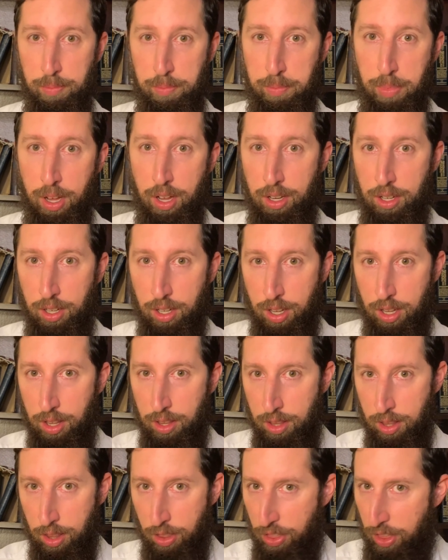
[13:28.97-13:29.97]
But
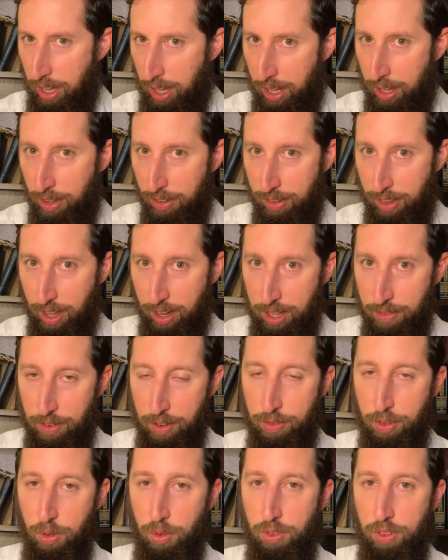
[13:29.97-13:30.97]
the thing is that even
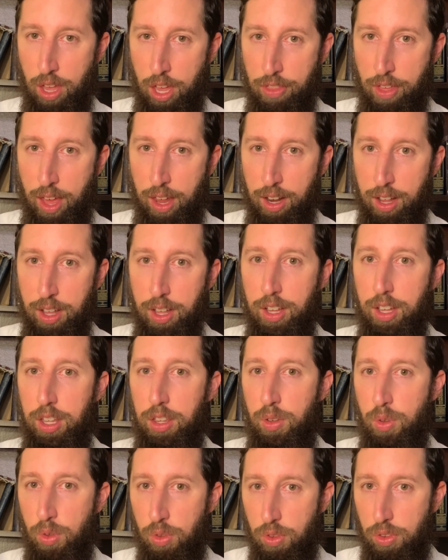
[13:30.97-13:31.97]
if you say that,
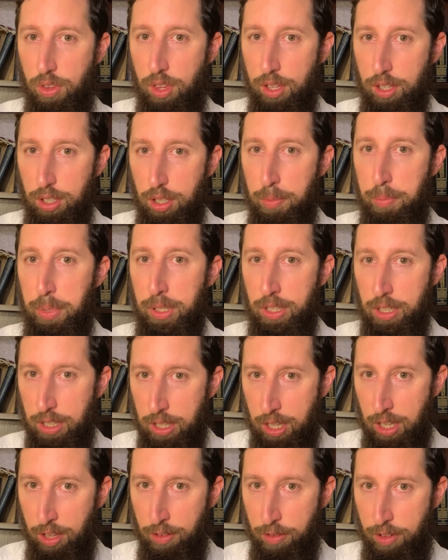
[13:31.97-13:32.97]
you still
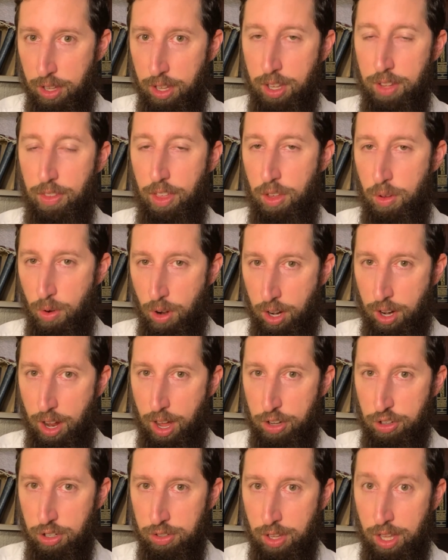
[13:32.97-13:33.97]
believe that you are
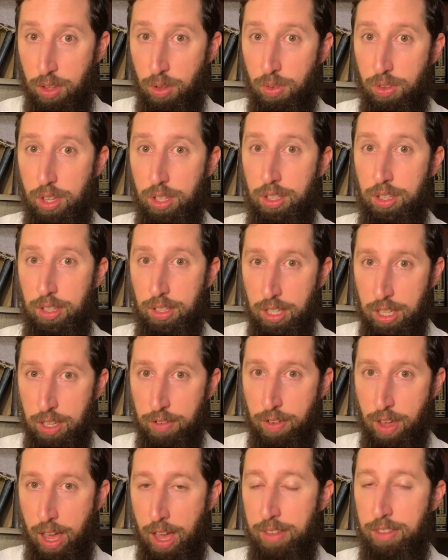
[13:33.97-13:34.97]
conscious, and you still
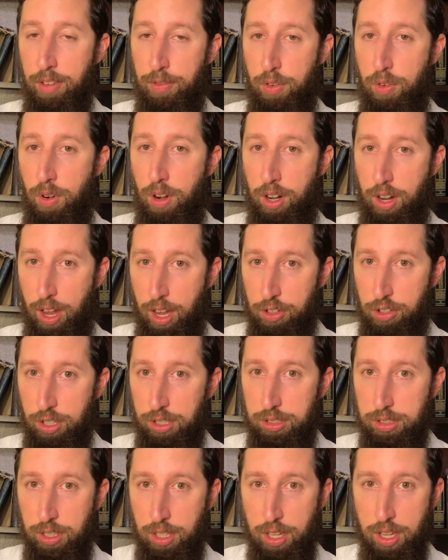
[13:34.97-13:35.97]
live as if you are
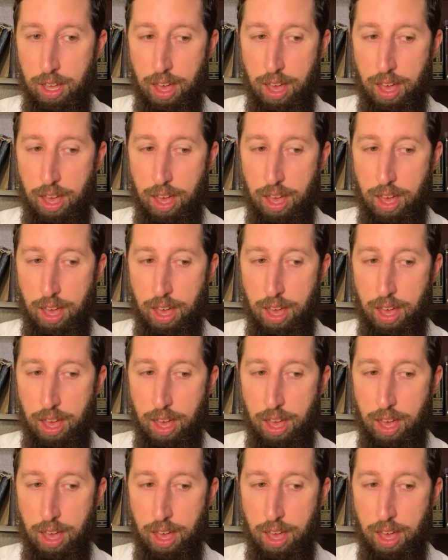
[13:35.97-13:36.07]
conscious.